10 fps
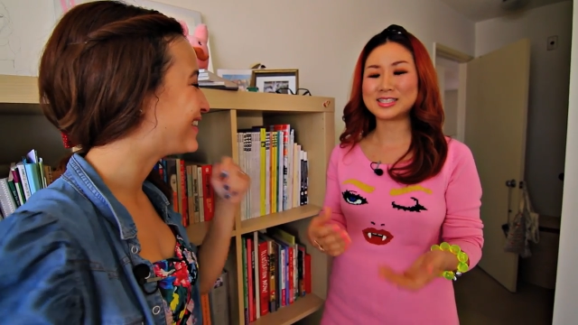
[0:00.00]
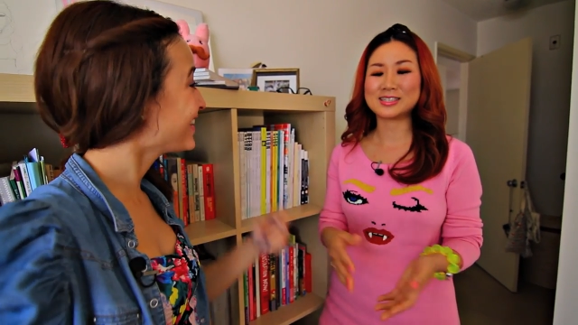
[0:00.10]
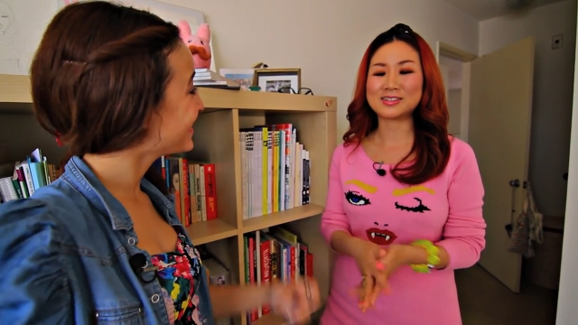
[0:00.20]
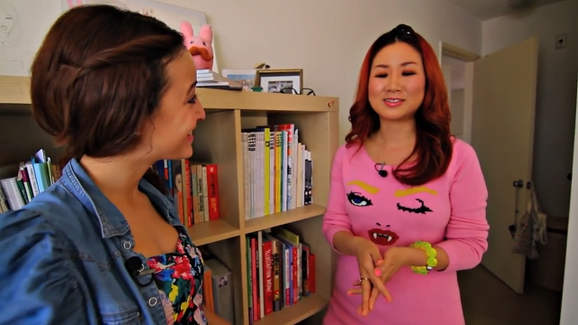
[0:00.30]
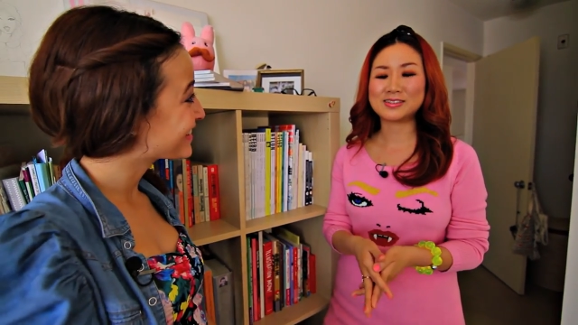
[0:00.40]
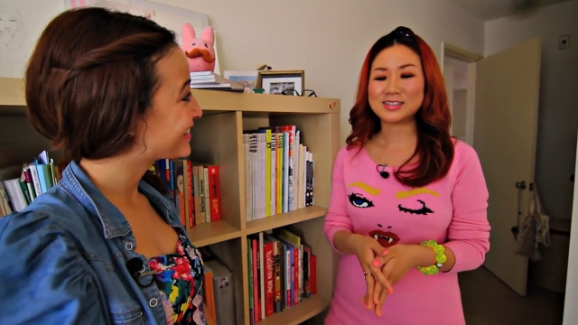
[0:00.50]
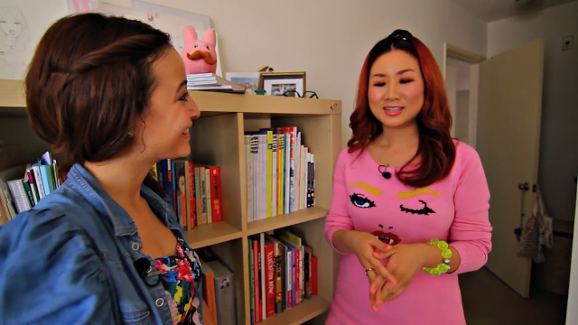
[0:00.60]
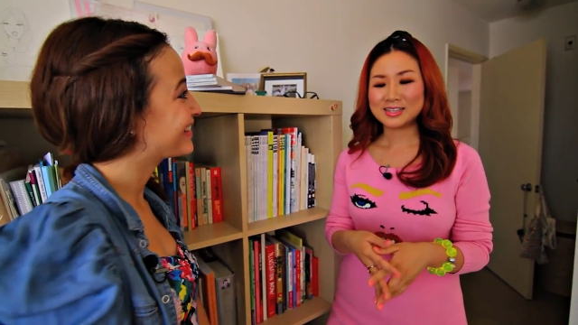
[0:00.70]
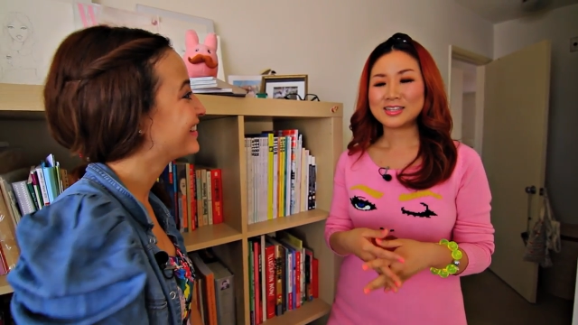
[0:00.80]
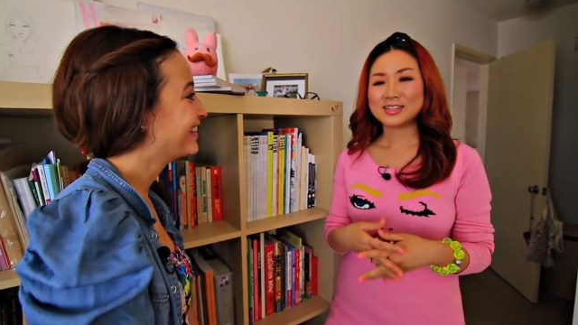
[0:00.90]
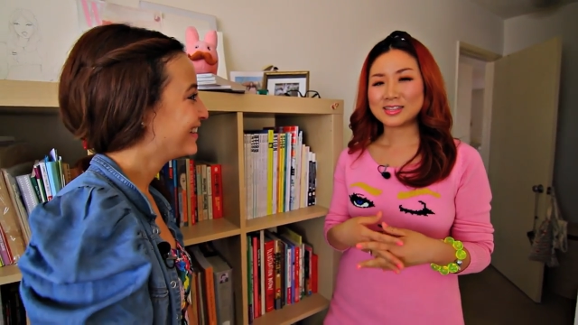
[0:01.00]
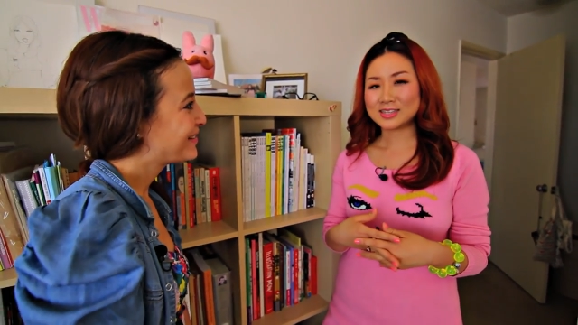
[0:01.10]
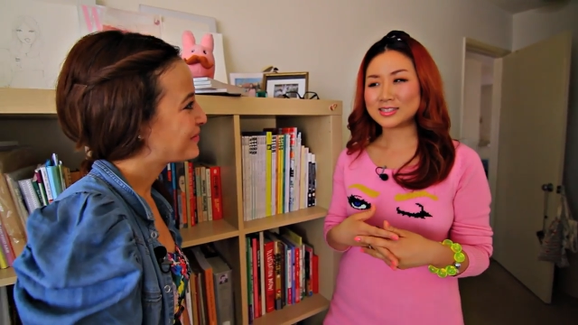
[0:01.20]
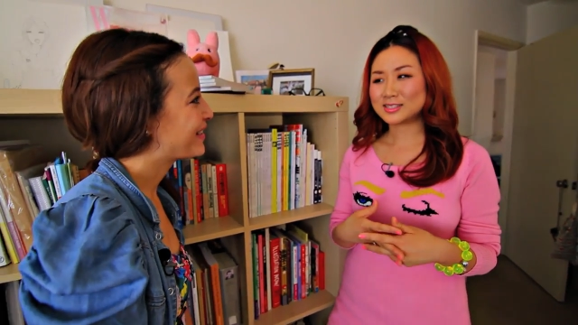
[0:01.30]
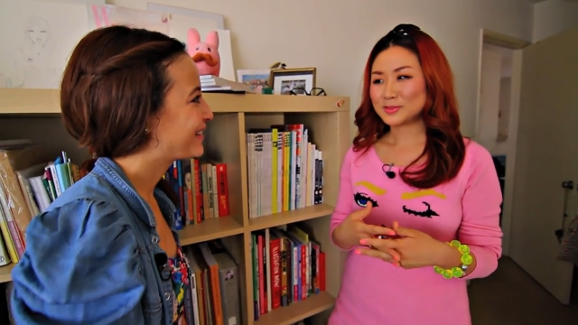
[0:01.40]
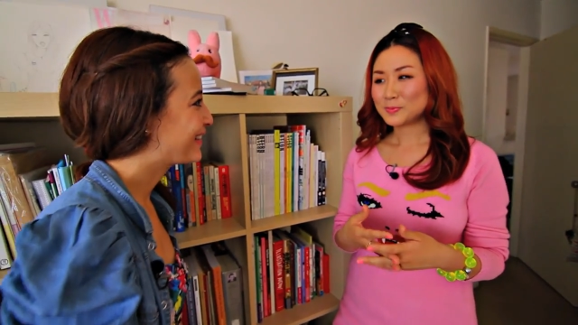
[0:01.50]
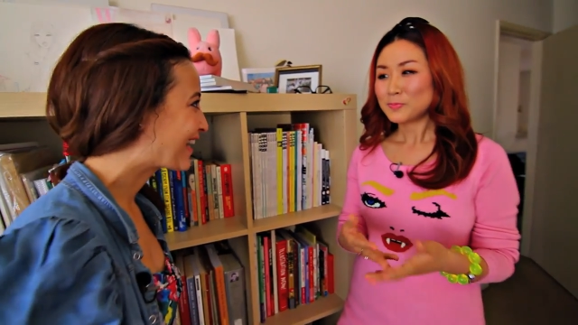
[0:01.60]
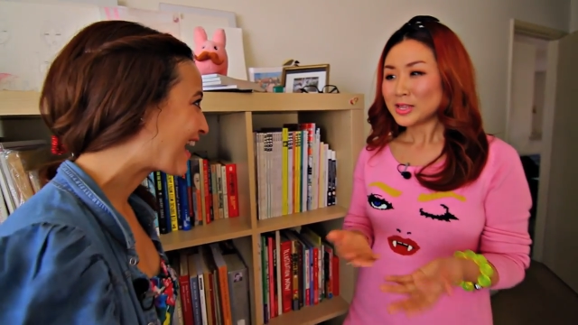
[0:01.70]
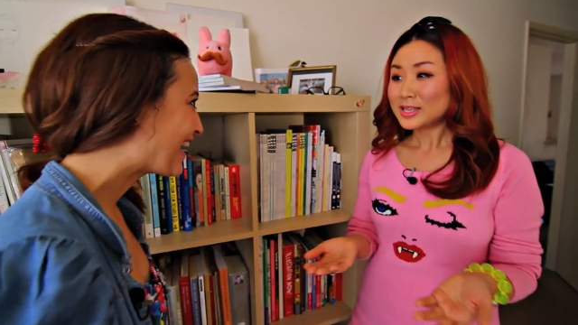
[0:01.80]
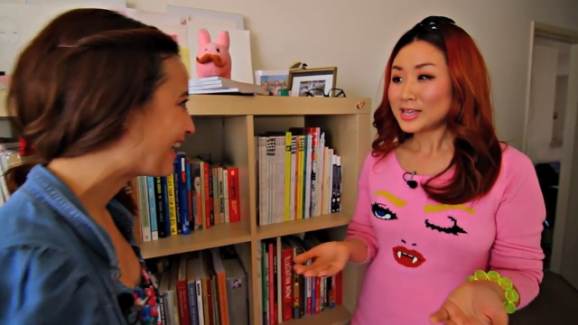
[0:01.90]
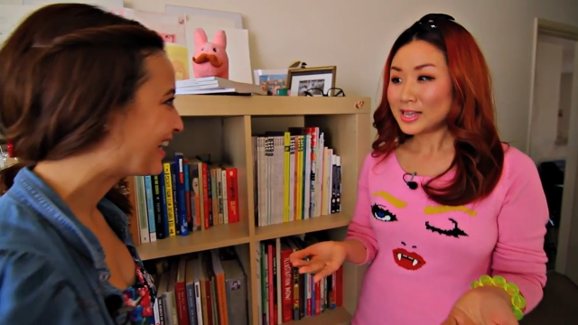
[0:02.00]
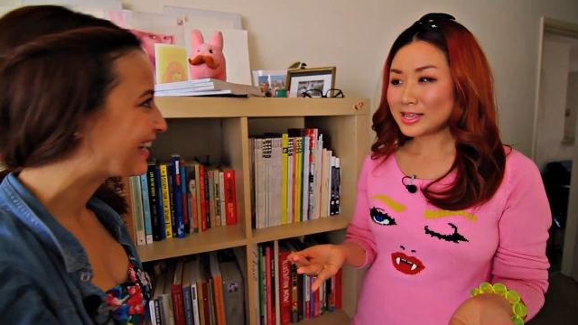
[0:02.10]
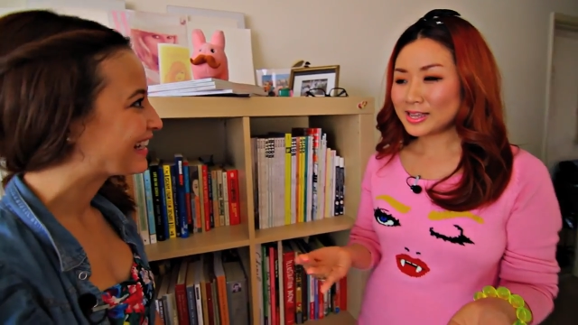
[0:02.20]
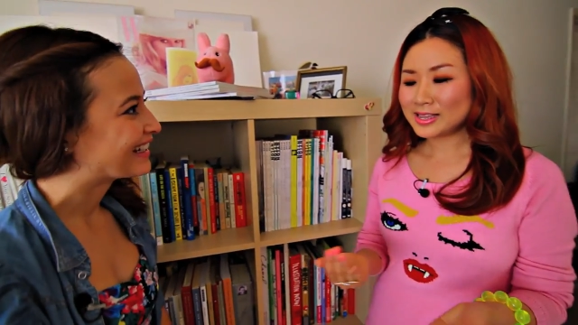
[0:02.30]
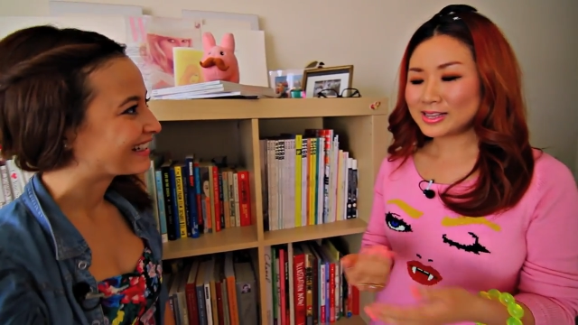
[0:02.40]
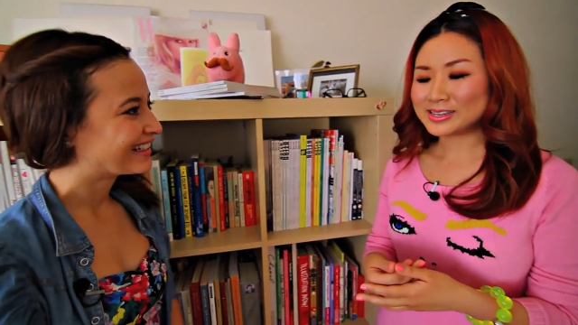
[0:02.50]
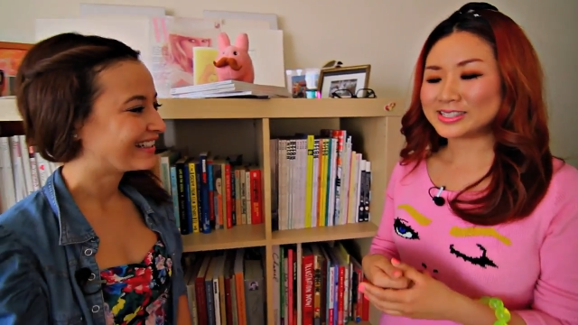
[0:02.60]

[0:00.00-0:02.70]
Speaker 1: So that's a good that's, way to look at yeah, it. Yeah, yeah, yeah.